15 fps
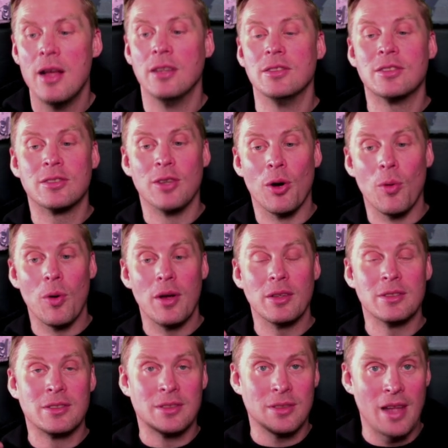So
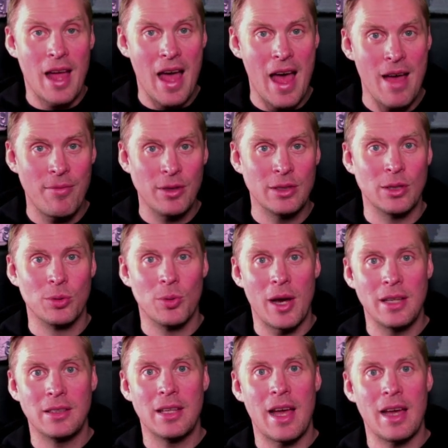having the
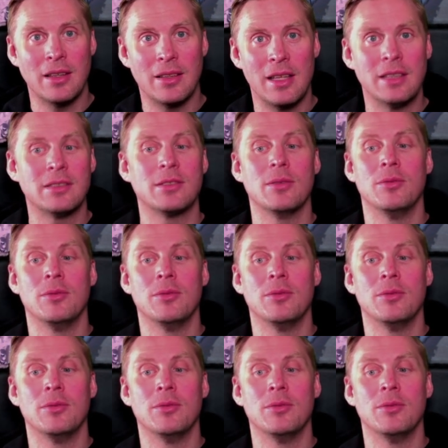right tactics,